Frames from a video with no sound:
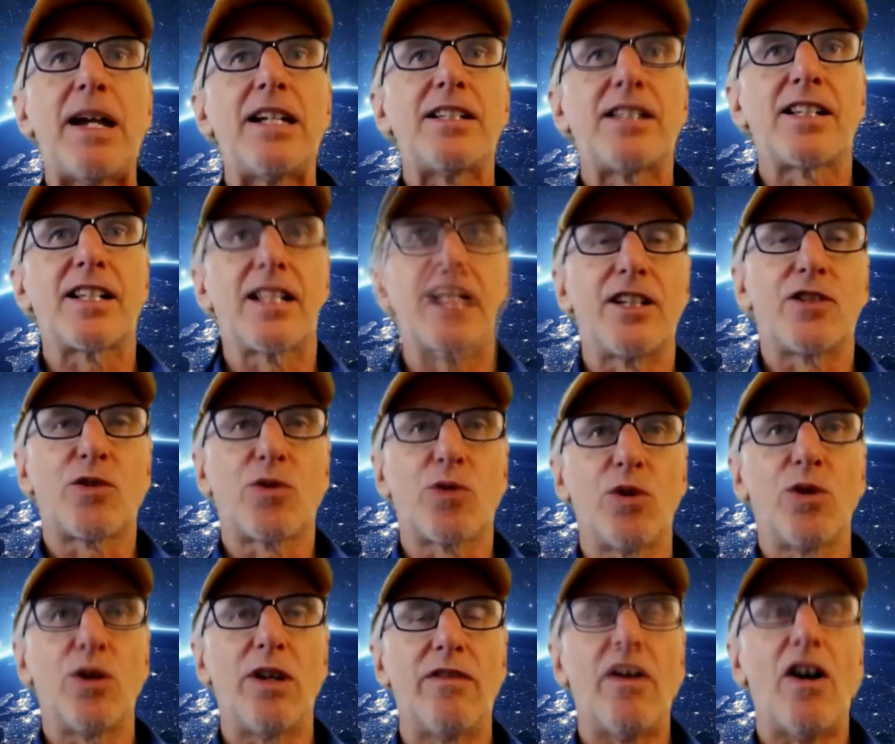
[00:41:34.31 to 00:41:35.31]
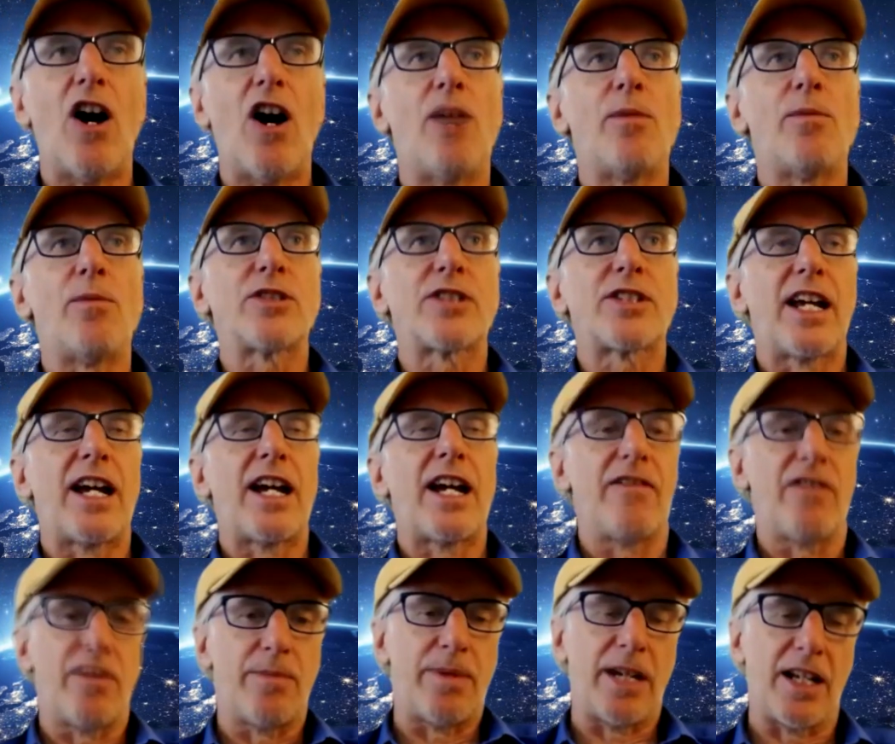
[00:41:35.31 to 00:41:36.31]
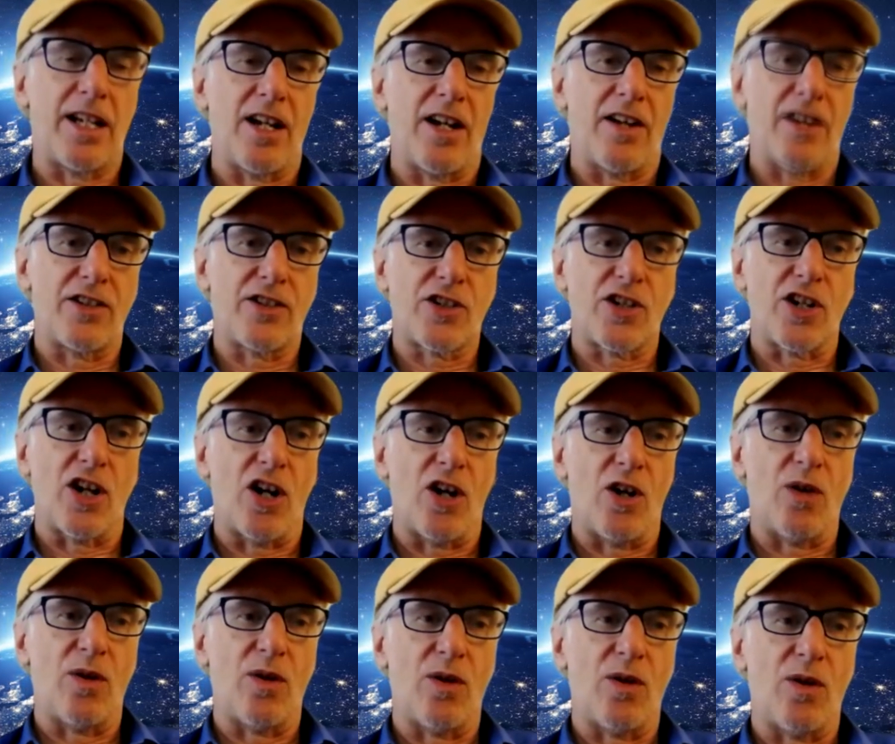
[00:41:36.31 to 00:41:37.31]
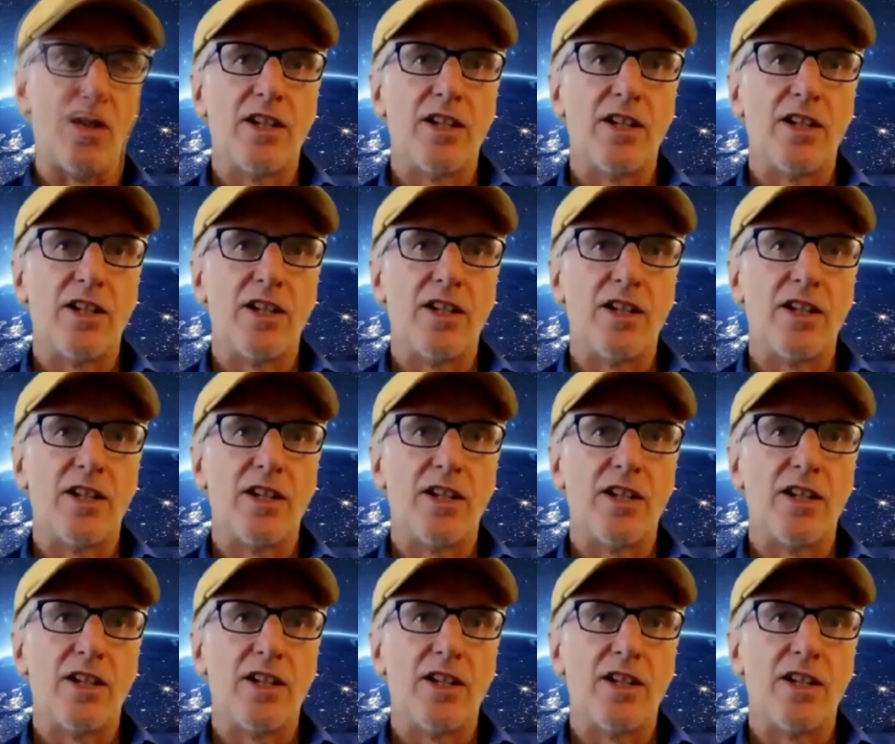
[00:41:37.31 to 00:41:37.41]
basically true of almost everybody on the show